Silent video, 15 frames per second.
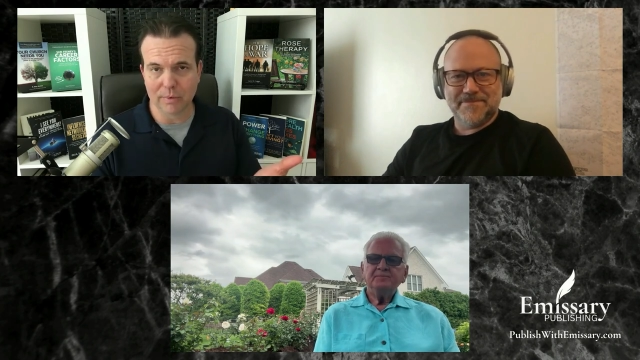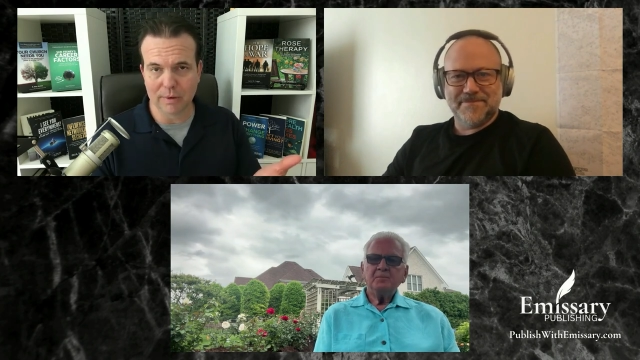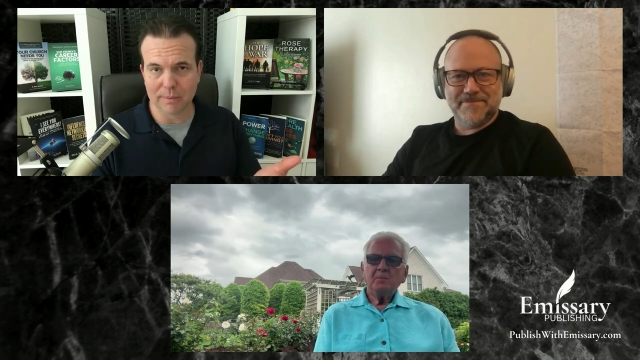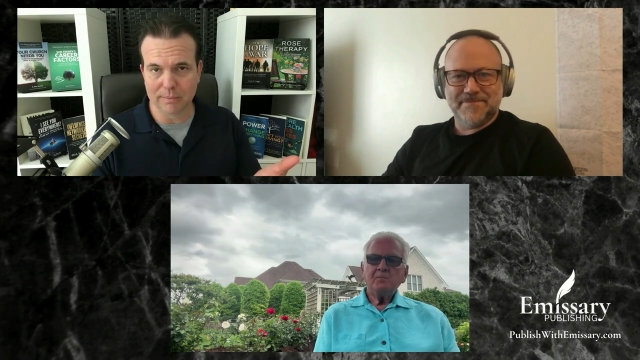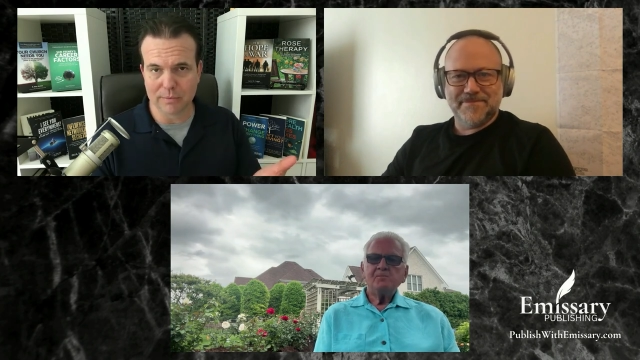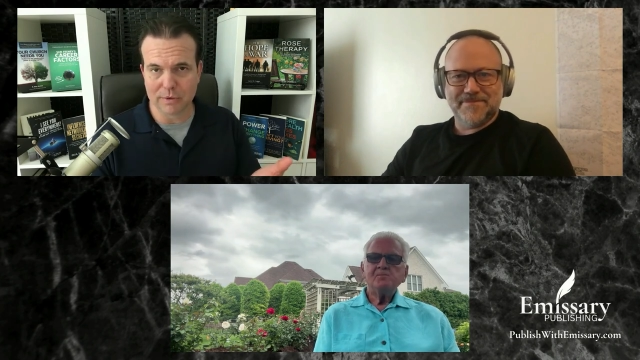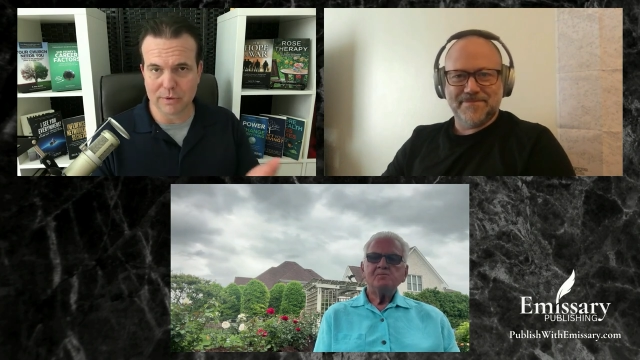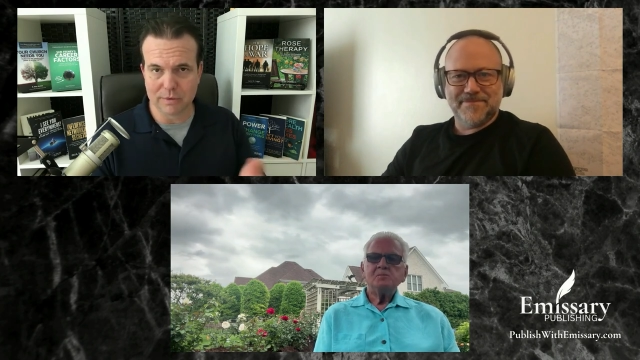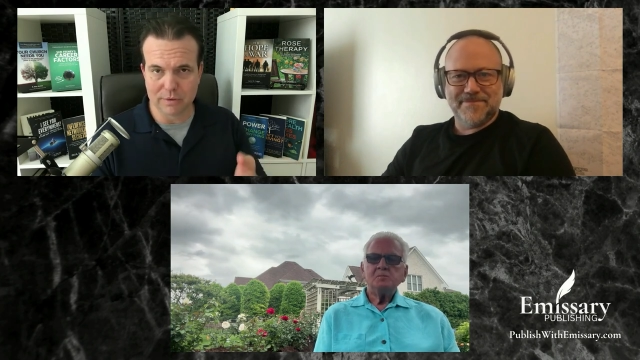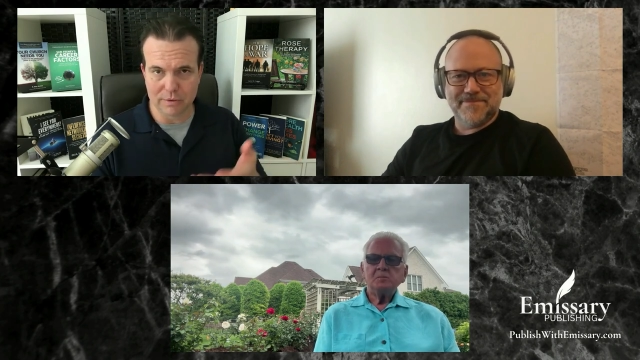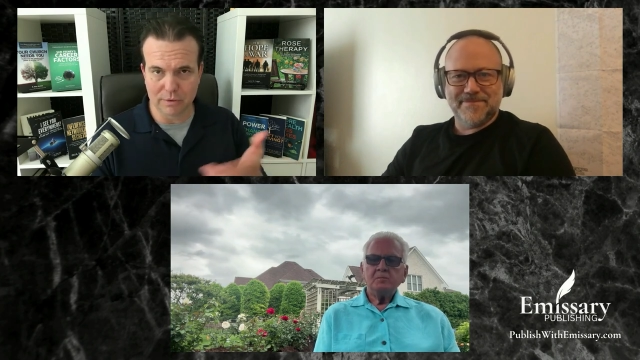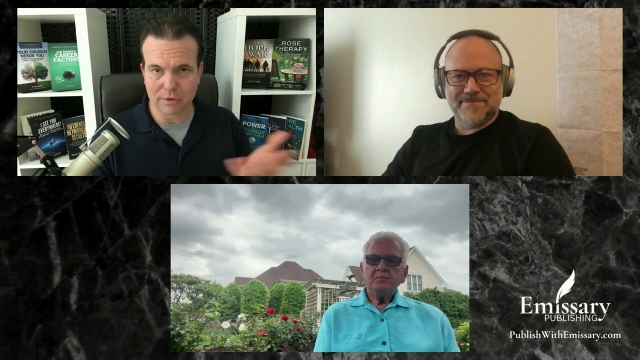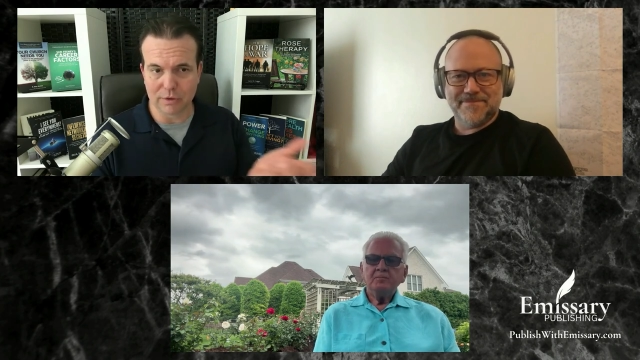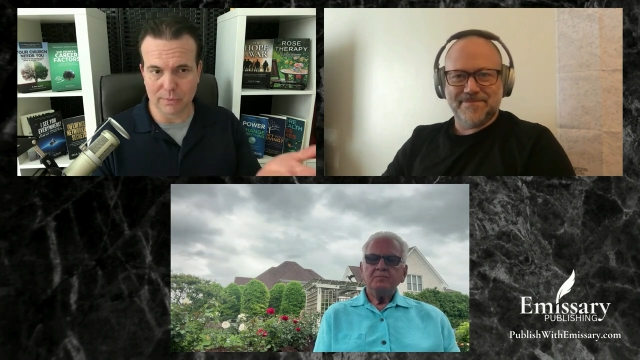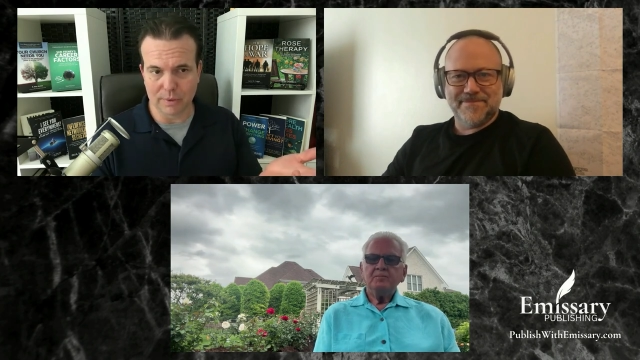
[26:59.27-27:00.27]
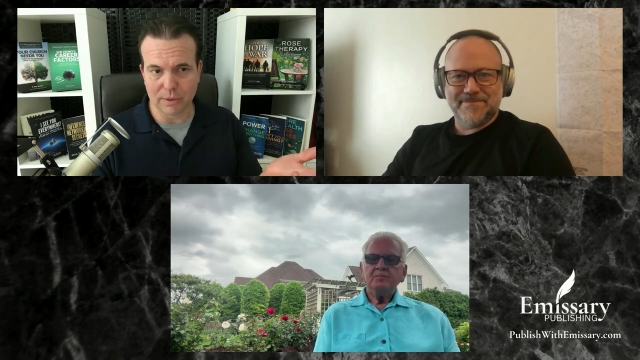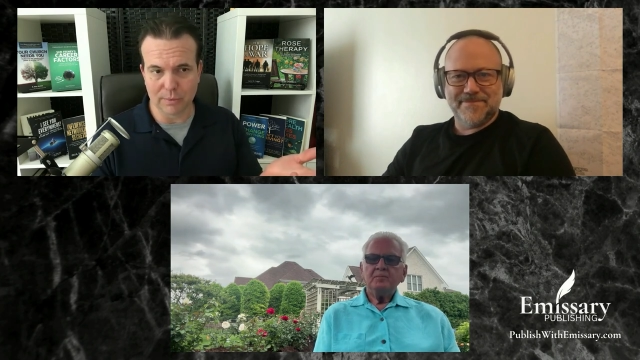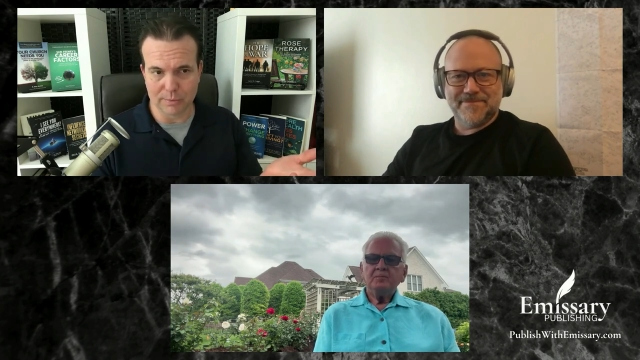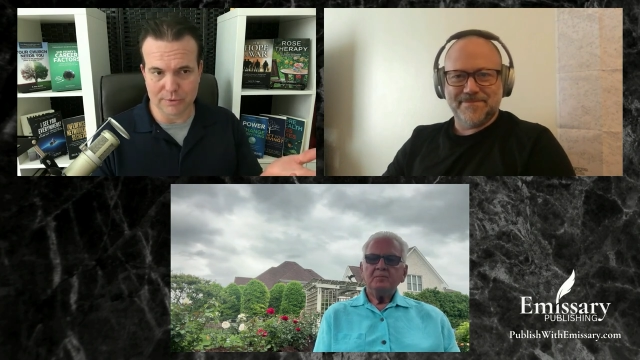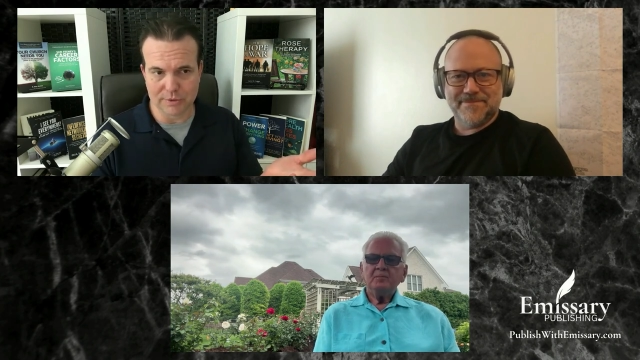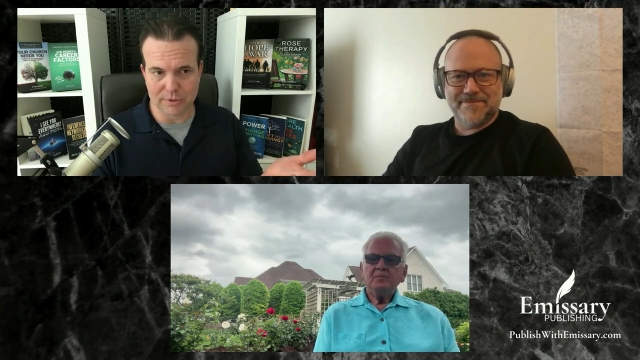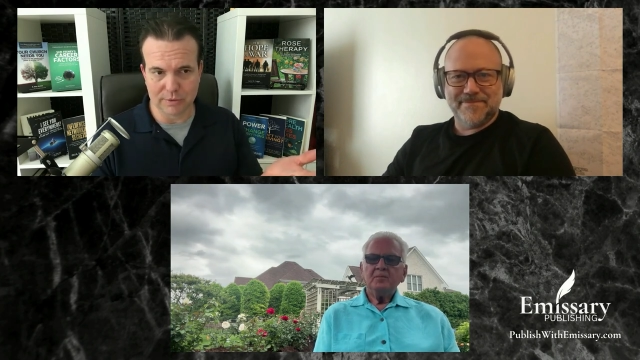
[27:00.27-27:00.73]
Speaker 1: Um, your career
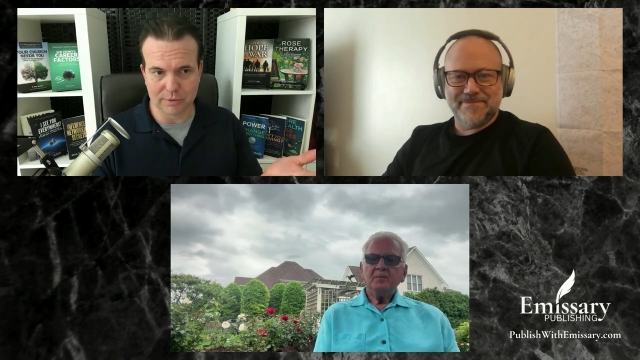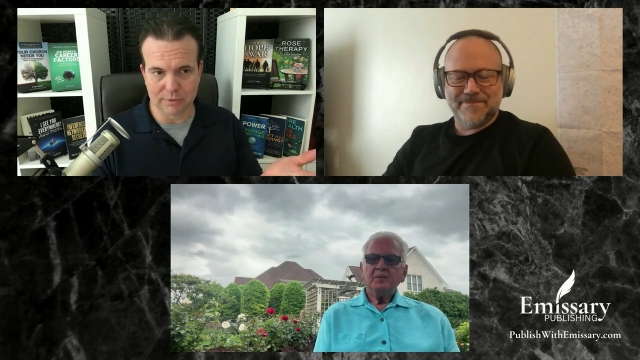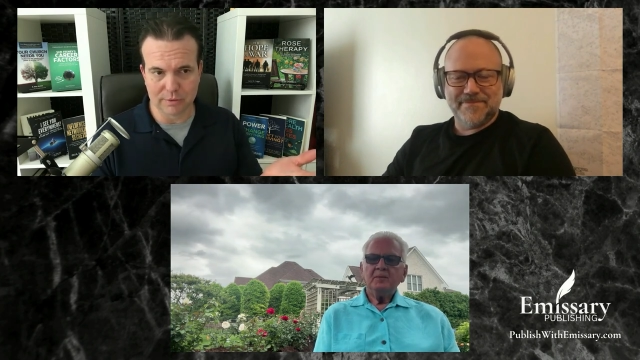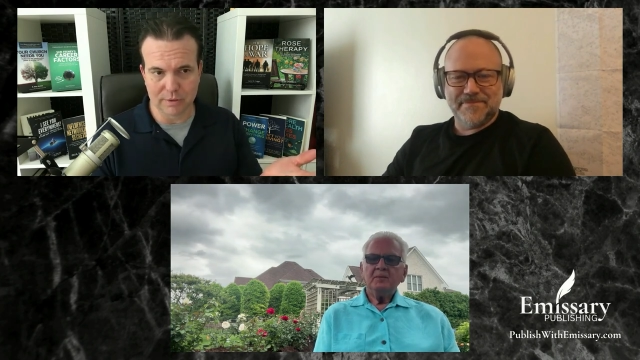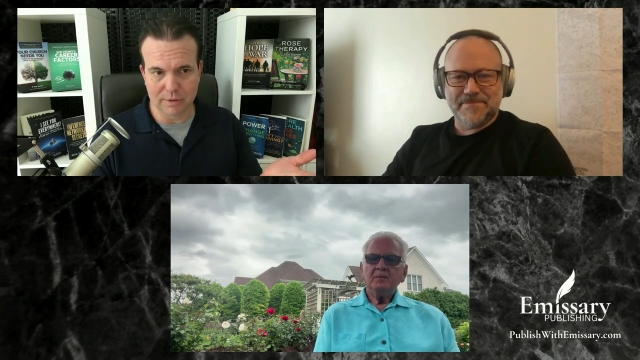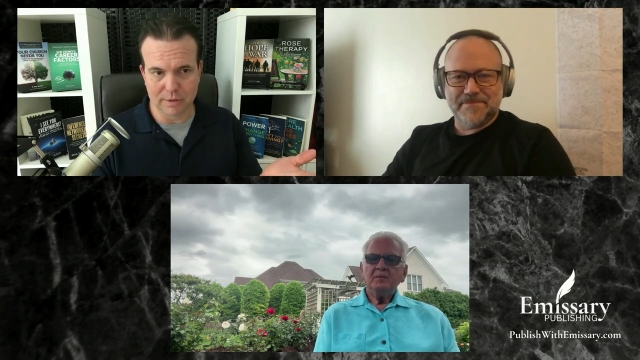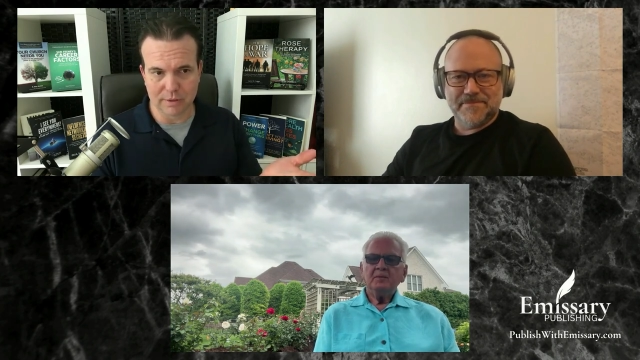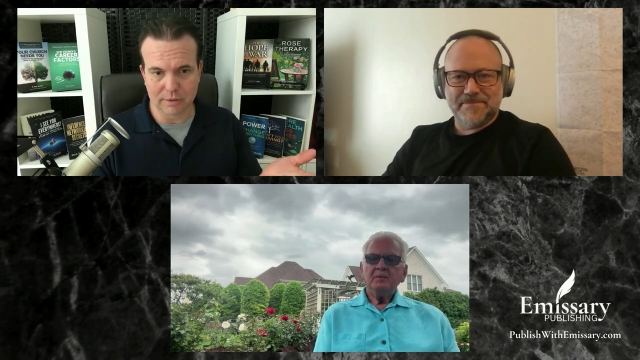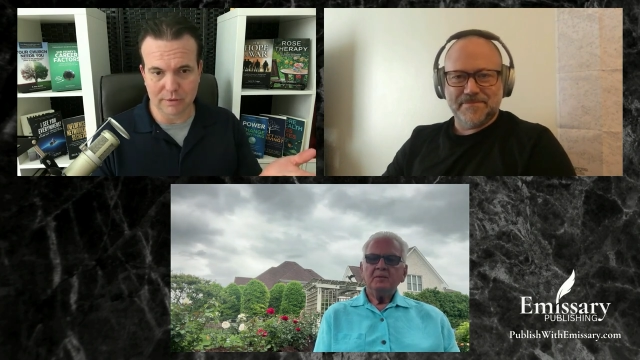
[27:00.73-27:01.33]
was in uh,